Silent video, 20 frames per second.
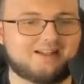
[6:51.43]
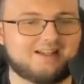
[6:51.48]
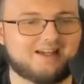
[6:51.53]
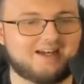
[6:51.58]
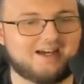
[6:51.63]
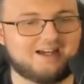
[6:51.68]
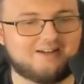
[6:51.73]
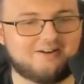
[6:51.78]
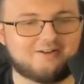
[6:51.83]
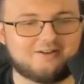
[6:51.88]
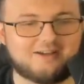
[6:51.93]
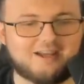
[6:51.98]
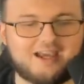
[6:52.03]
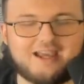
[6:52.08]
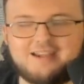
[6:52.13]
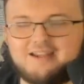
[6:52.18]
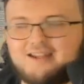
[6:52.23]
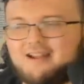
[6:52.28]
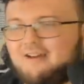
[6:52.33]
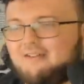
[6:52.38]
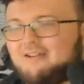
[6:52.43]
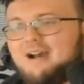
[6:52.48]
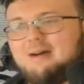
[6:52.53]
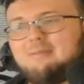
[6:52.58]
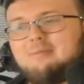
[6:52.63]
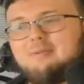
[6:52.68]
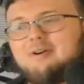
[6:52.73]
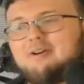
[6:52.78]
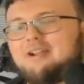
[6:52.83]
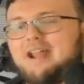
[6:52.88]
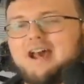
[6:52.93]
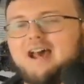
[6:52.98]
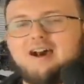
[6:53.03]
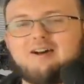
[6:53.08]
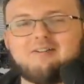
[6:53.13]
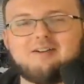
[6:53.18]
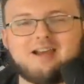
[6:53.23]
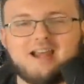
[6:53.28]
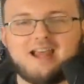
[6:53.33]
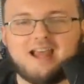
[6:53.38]
God. Okay. No, come on
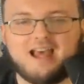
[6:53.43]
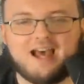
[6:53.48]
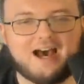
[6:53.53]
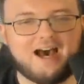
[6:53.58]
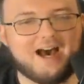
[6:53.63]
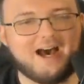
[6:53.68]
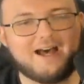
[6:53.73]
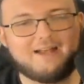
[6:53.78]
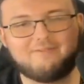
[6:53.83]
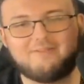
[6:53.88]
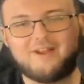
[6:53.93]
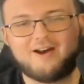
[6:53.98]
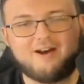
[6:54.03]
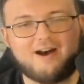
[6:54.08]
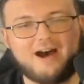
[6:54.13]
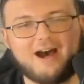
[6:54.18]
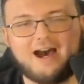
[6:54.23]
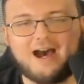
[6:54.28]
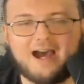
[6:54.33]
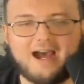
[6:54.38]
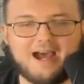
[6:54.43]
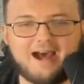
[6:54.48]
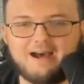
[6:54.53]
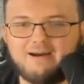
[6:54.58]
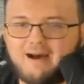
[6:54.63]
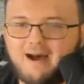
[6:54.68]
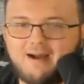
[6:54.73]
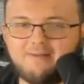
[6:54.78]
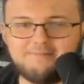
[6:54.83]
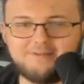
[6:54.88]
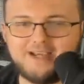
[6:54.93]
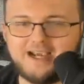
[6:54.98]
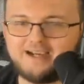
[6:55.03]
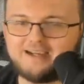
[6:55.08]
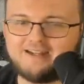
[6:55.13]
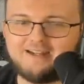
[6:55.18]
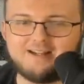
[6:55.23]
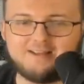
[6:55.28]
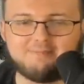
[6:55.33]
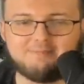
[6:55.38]
now. Uh, no, I, I, I'm
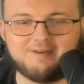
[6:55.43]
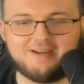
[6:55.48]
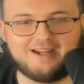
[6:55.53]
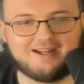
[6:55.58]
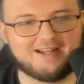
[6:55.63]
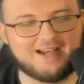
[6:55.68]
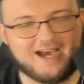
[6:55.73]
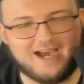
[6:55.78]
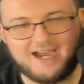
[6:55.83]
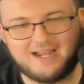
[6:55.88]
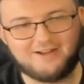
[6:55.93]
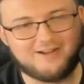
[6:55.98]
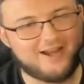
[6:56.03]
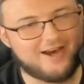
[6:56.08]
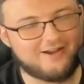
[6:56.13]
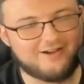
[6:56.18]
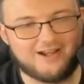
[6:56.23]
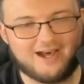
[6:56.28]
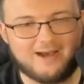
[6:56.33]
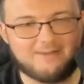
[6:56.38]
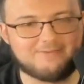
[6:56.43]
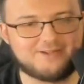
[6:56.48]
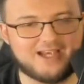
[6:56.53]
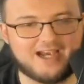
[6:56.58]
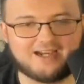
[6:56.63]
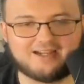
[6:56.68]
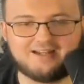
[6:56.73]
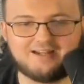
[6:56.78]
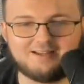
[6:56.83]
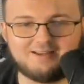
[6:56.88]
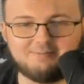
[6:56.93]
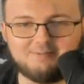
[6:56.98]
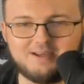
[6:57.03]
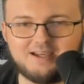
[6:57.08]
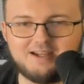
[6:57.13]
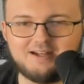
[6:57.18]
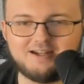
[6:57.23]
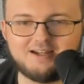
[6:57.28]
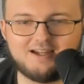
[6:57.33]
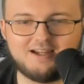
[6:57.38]
checking his speed. I, uh, no, no, I'm checking his
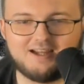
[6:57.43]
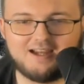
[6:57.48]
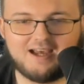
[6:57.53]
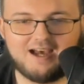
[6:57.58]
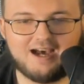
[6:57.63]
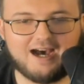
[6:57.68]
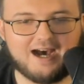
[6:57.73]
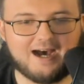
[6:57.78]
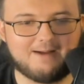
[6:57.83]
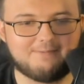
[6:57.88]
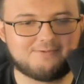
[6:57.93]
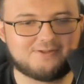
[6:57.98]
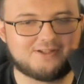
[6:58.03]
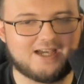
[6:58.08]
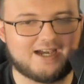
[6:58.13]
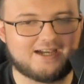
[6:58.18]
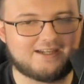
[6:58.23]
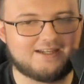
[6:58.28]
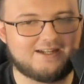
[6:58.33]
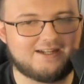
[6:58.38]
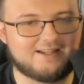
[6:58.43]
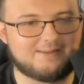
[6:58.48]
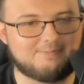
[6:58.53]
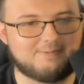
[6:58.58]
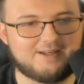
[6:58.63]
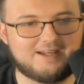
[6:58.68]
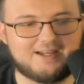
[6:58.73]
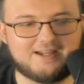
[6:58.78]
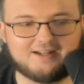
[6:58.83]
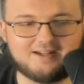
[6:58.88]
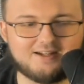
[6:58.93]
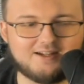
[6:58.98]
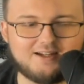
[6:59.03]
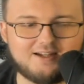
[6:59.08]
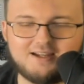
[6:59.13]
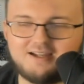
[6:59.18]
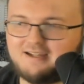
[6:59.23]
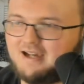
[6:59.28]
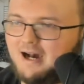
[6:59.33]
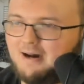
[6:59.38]
speed. I'm checking his speed.
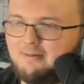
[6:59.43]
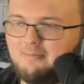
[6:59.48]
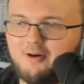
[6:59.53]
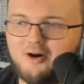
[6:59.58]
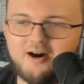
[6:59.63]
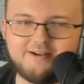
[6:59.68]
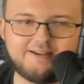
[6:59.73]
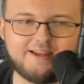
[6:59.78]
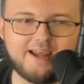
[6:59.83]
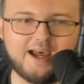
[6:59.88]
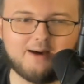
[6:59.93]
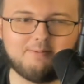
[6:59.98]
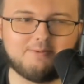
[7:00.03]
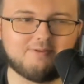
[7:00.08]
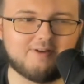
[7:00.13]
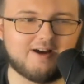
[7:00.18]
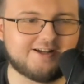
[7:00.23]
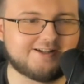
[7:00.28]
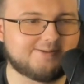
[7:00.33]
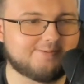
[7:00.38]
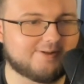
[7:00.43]
Come on. Tell me Reggie